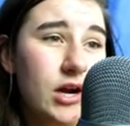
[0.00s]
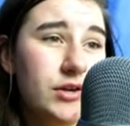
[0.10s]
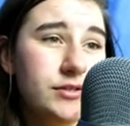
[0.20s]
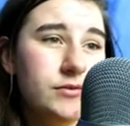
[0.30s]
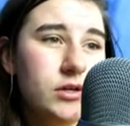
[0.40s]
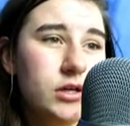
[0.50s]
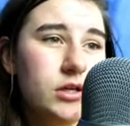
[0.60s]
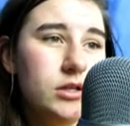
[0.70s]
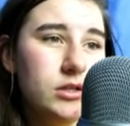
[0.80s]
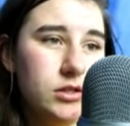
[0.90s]
areas,
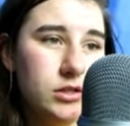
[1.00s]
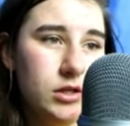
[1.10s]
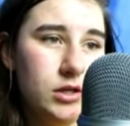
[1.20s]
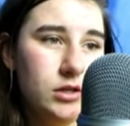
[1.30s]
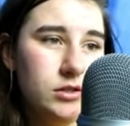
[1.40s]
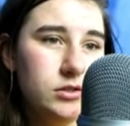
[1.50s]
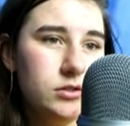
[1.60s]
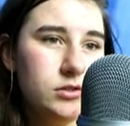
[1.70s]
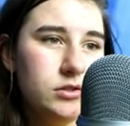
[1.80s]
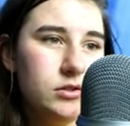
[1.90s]

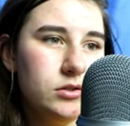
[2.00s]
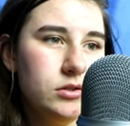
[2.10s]
yes.